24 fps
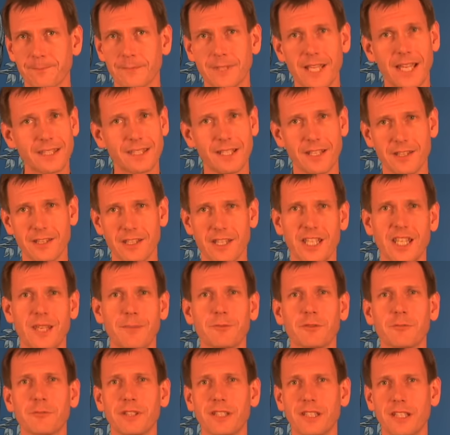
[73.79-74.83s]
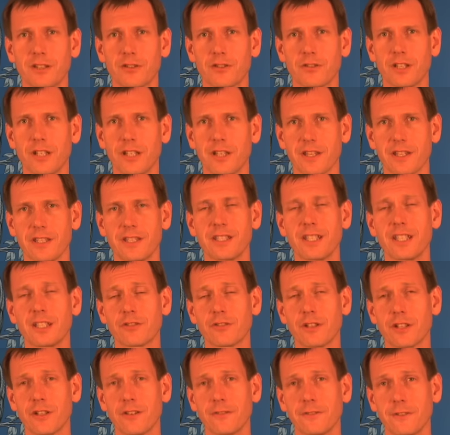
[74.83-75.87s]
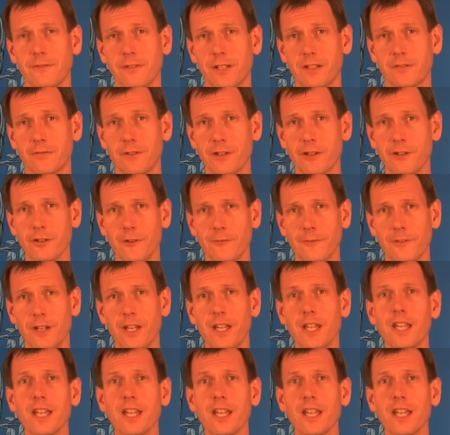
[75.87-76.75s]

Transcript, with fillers: That doesn't seem to be the interest in the interest of the Federal Reserve.